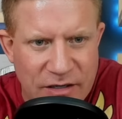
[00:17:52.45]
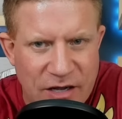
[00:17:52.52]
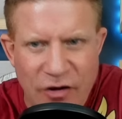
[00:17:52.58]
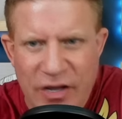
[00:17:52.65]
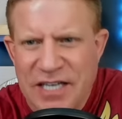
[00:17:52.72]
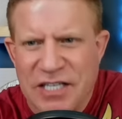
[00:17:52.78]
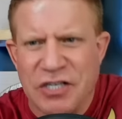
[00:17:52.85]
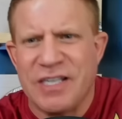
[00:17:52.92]

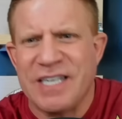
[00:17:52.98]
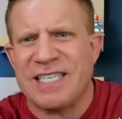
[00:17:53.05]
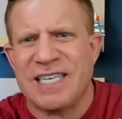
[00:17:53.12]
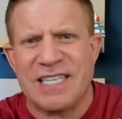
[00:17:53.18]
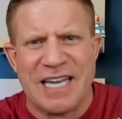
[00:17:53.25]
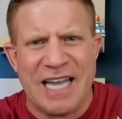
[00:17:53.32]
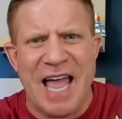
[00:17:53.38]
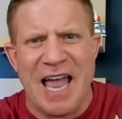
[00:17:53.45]
Okay, so this
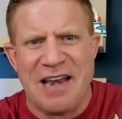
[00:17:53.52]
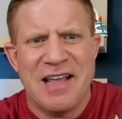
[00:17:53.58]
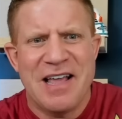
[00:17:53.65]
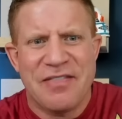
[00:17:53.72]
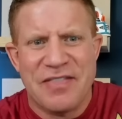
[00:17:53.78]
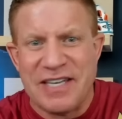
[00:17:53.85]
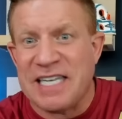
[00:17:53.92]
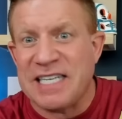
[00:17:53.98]
is again,
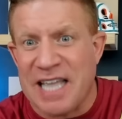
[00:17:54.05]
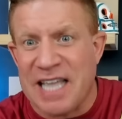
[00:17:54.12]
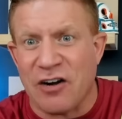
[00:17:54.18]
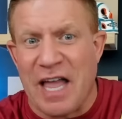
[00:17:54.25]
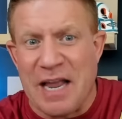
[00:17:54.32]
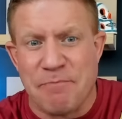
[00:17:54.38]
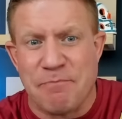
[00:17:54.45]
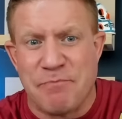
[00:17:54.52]
this is their
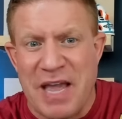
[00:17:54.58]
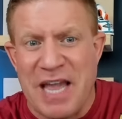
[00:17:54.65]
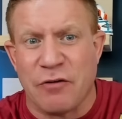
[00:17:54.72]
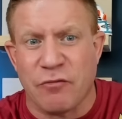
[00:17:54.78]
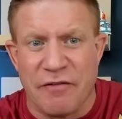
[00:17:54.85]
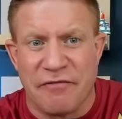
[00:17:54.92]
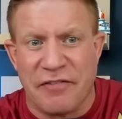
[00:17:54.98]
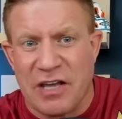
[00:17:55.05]
like big
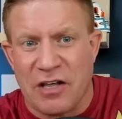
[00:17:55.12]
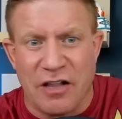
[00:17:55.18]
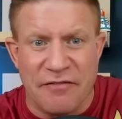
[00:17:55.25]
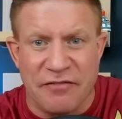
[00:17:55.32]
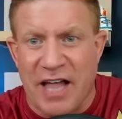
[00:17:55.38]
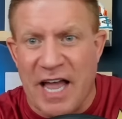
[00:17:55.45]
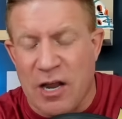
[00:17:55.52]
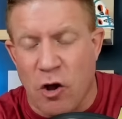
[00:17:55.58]
reveal
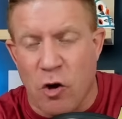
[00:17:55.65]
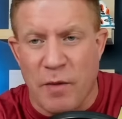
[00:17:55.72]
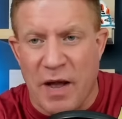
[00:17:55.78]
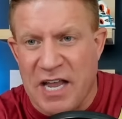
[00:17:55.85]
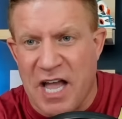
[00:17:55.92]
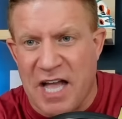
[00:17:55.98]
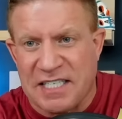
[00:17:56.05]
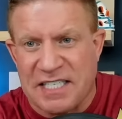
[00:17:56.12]
of like, oh
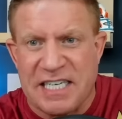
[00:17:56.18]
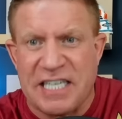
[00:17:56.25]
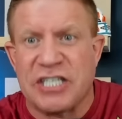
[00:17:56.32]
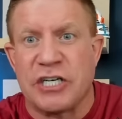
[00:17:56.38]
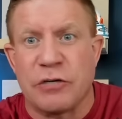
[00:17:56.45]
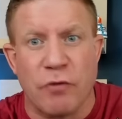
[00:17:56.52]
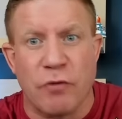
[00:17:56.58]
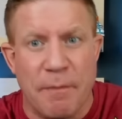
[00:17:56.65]
my god, see,
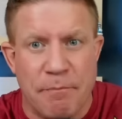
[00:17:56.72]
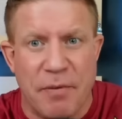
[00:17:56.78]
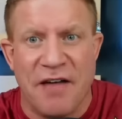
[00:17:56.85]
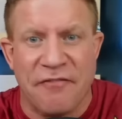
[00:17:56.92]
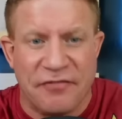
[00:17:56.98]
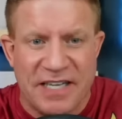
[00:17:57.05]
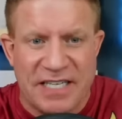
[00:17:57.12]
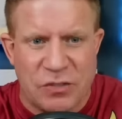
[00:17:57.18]
she
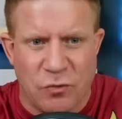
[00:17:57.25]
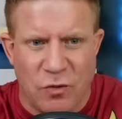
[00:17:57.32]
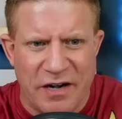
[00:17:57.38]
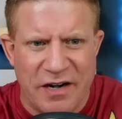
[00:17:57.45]
rebuffed this one.